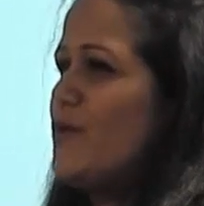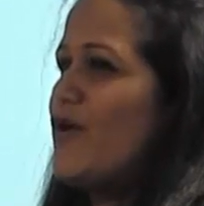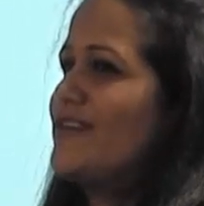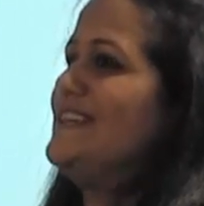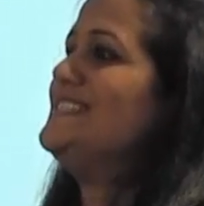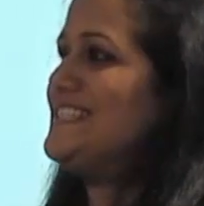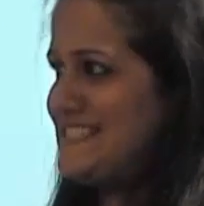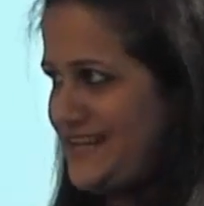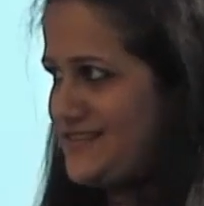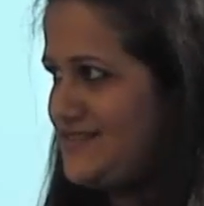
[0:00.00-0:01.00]
more in
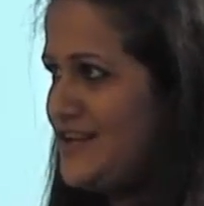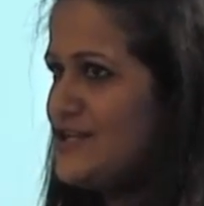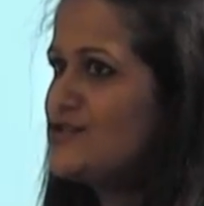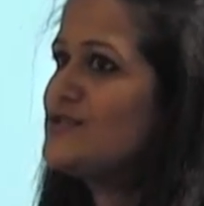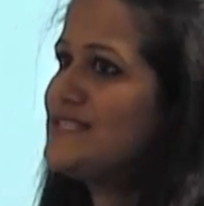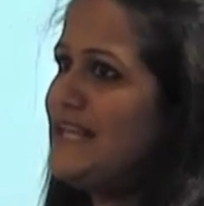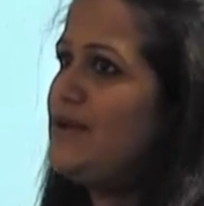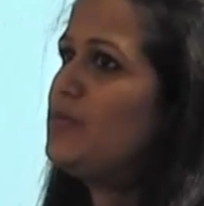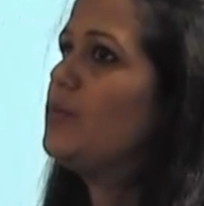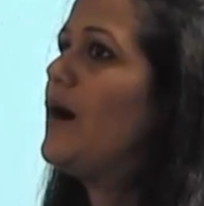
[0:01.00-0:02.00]
detail to
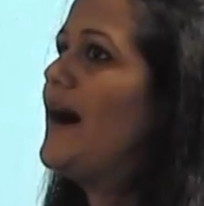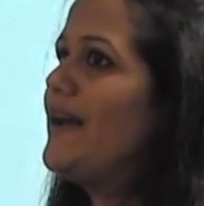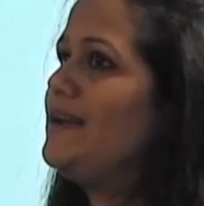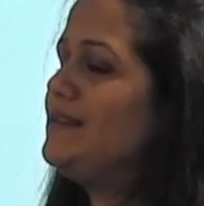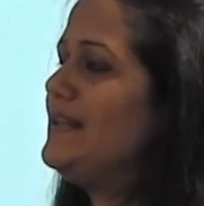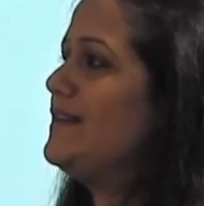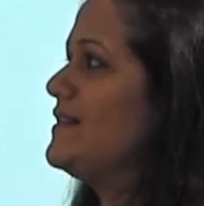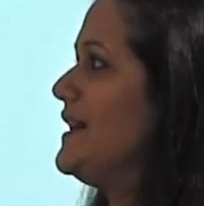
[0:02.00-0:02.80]
see why they are